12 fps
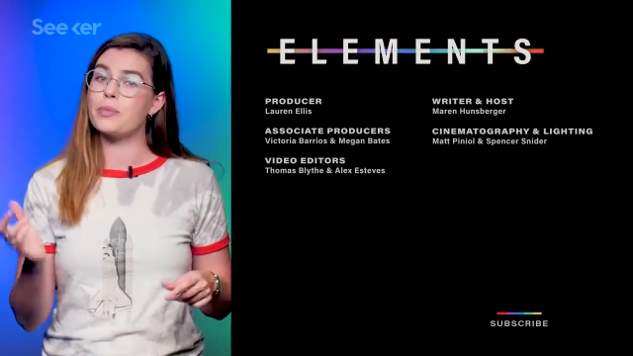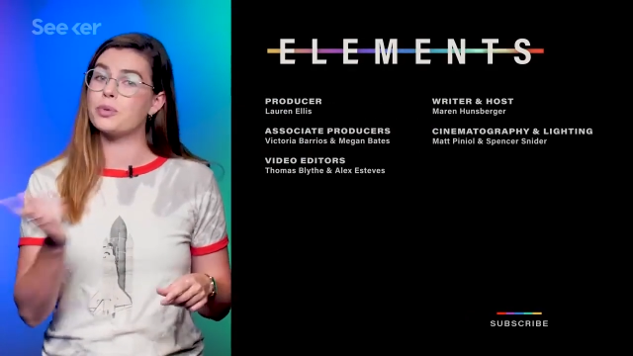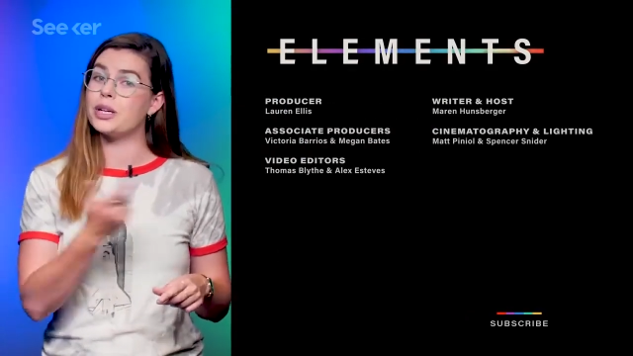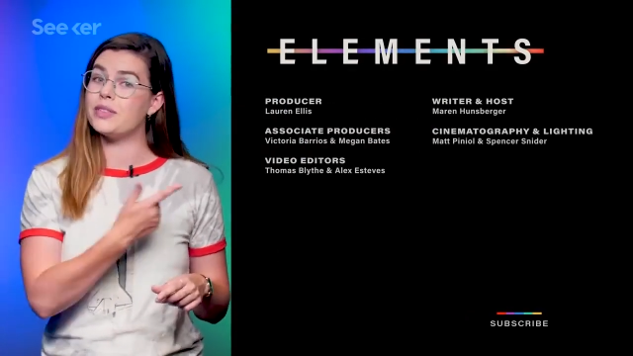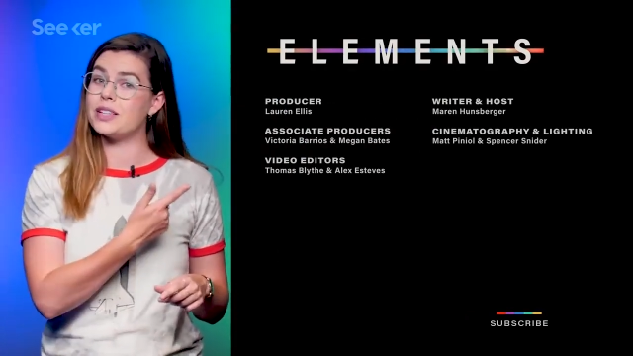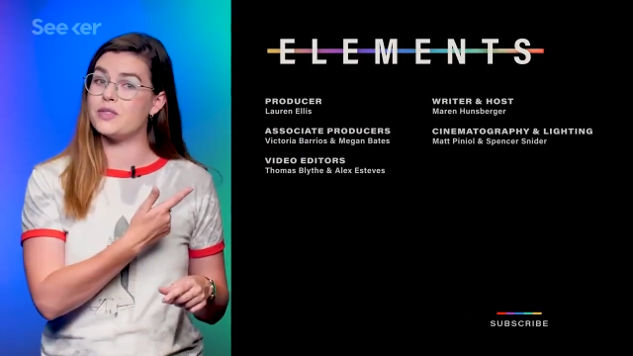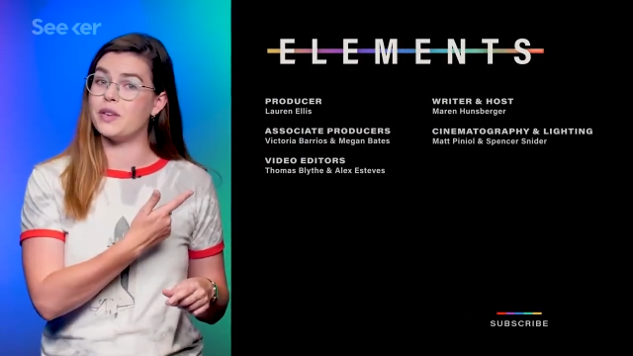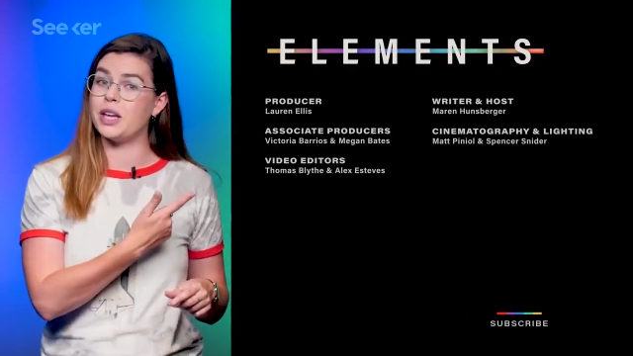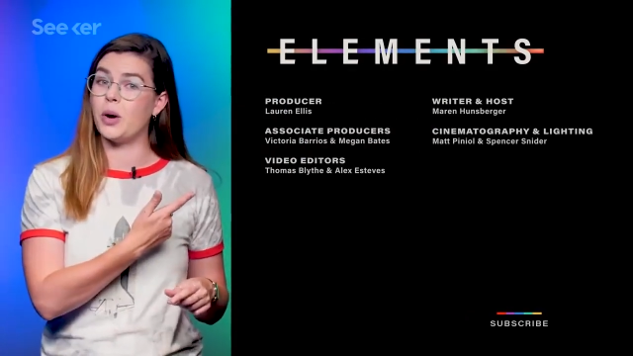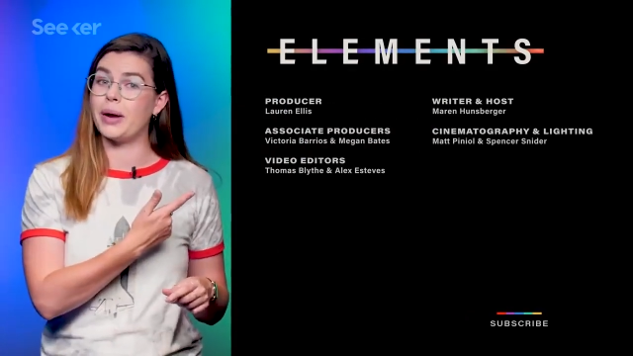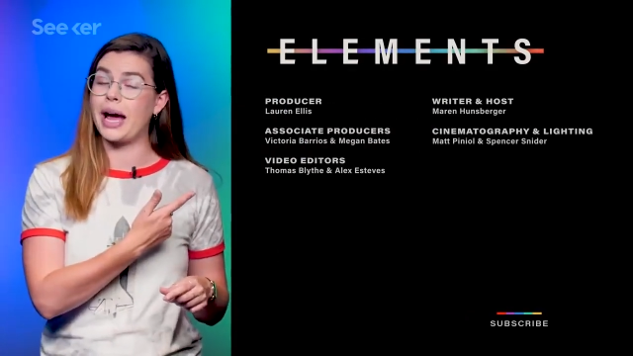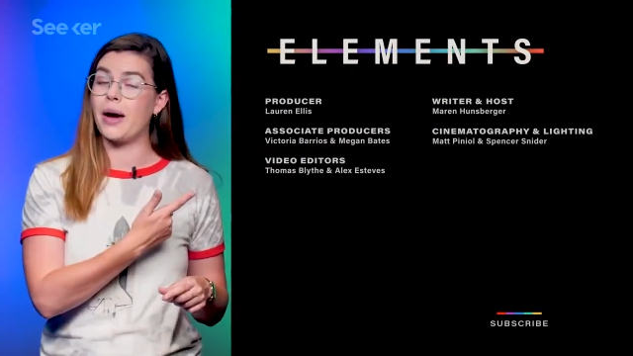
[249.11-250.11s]
previous
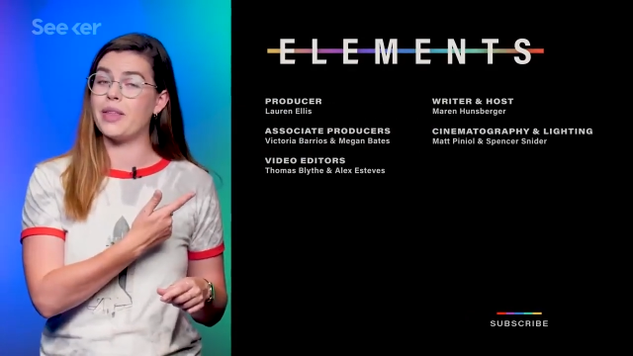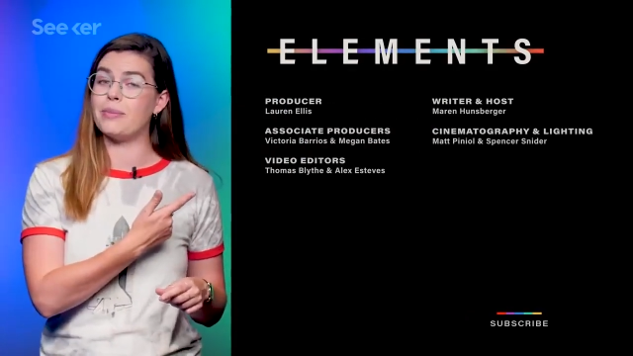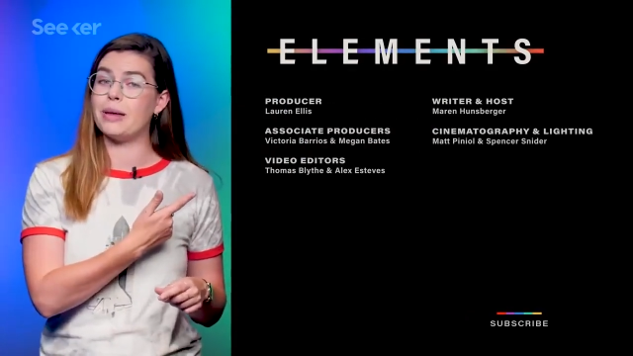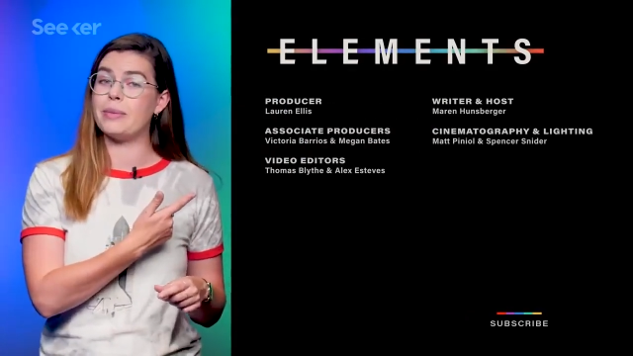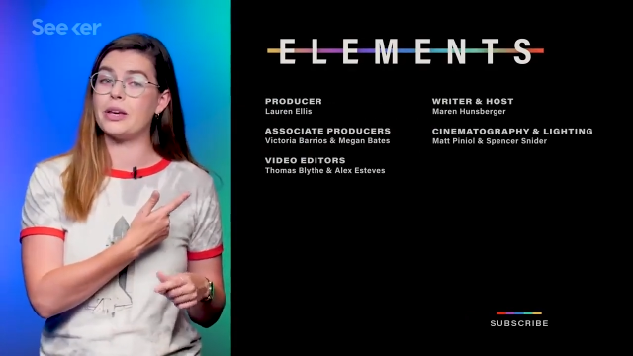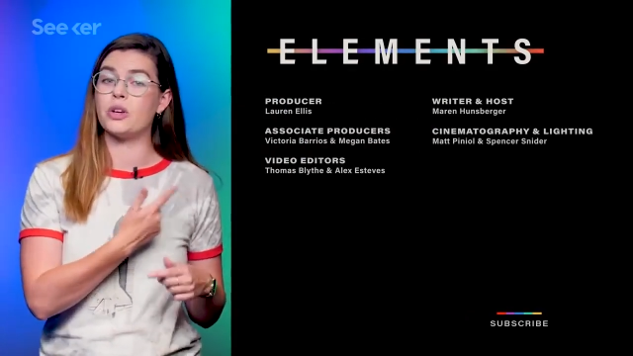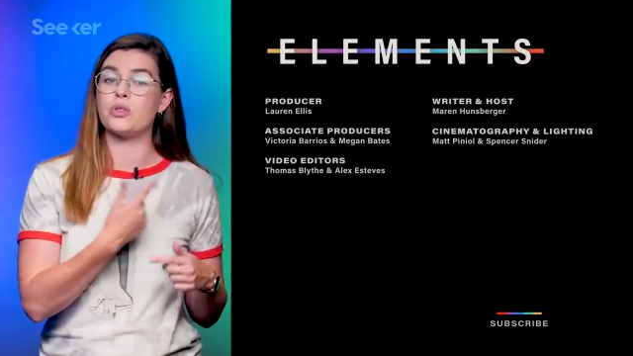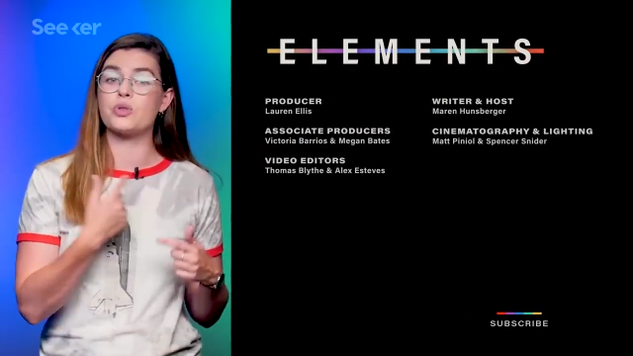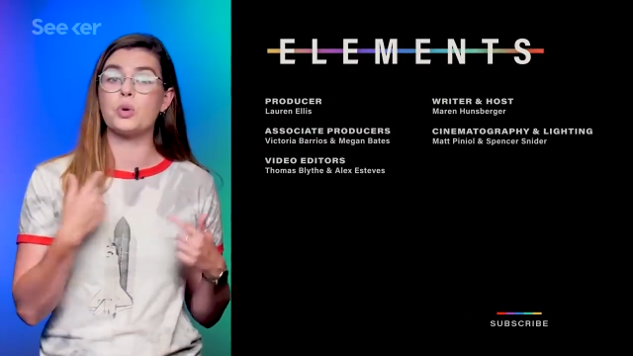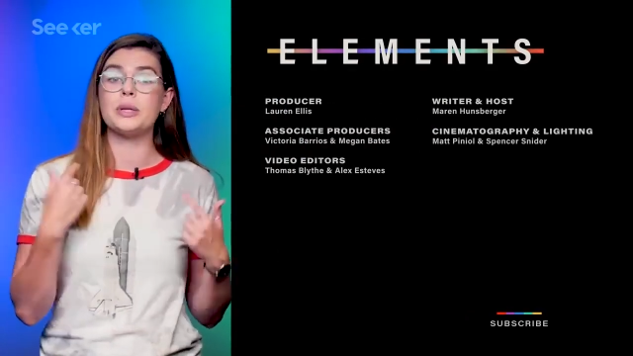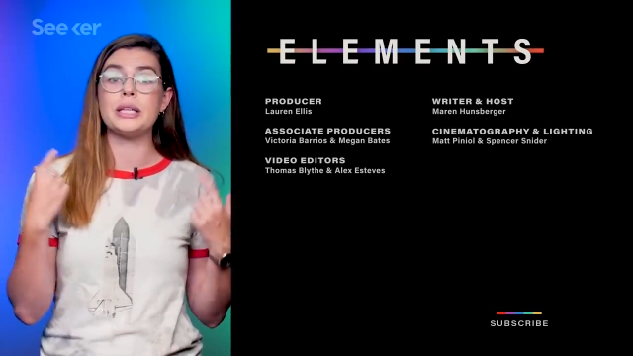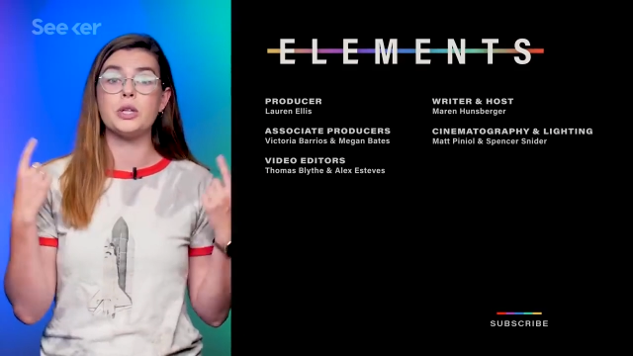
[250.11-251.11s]
video on how they may be
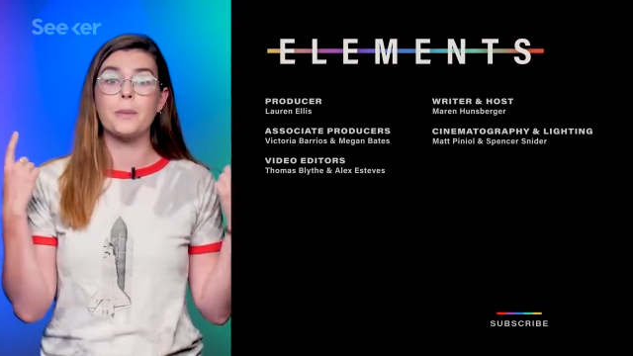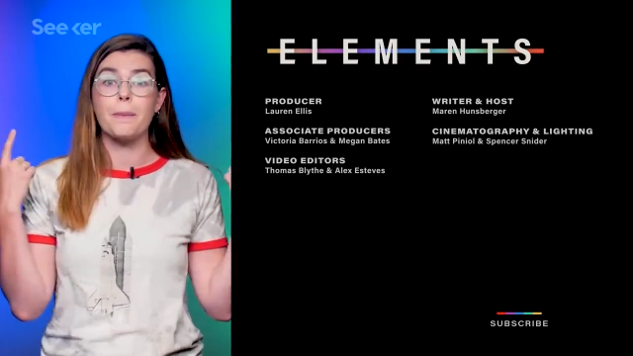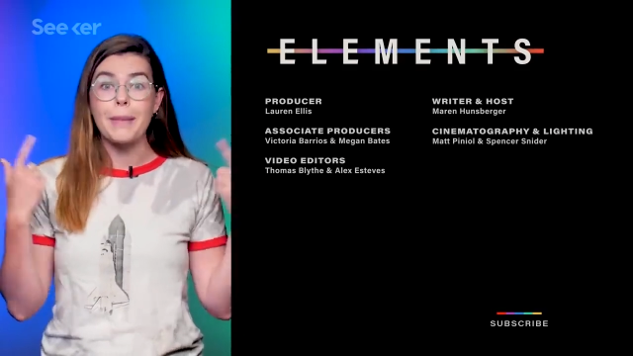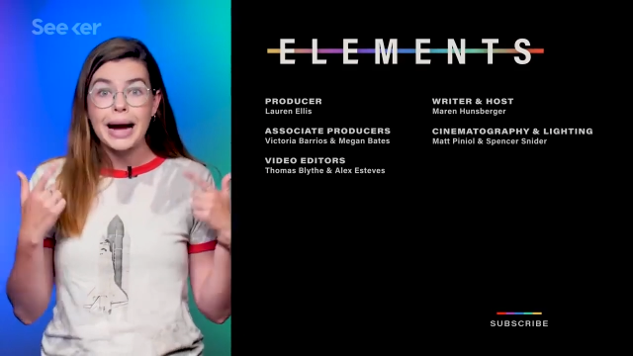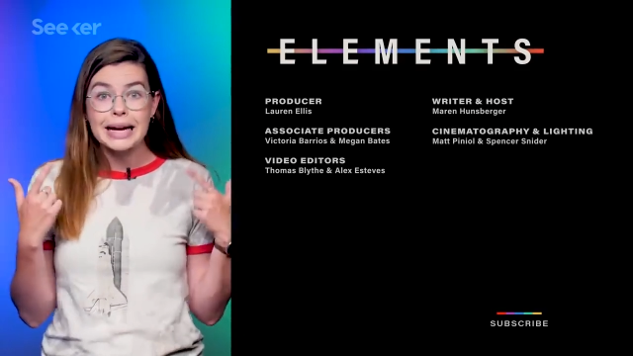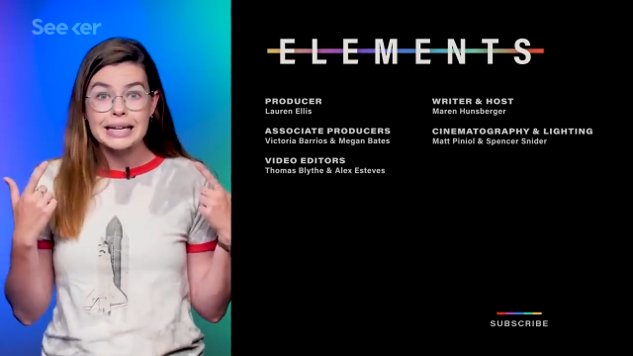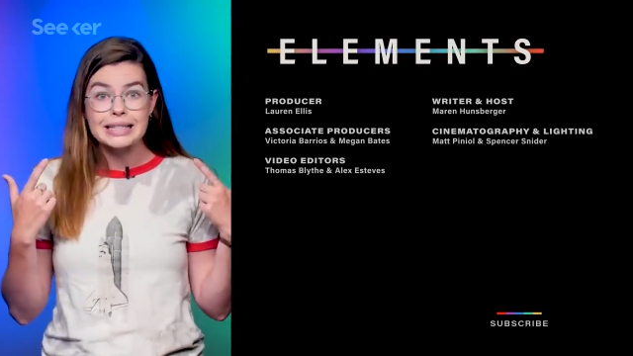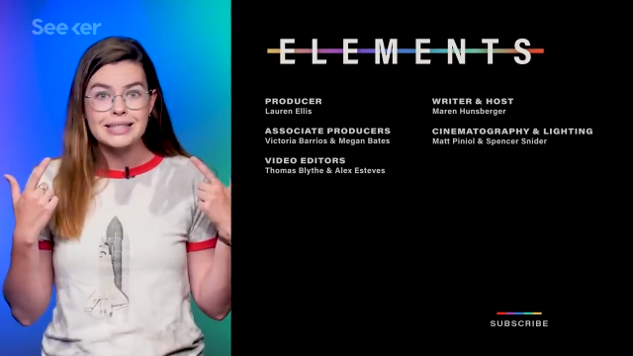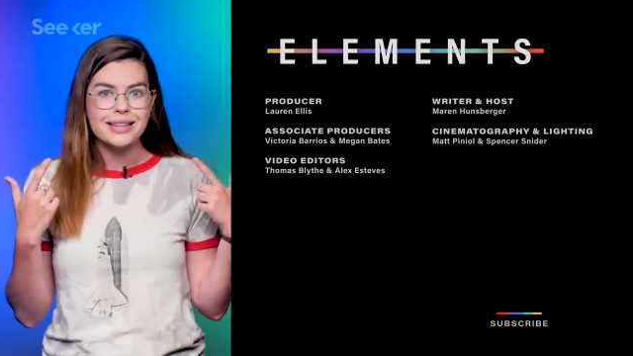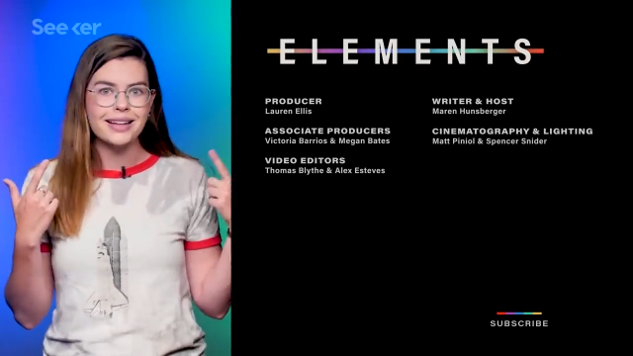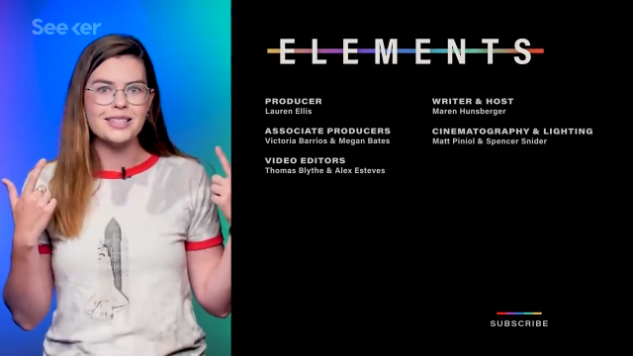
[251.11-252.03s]
controlling your mind,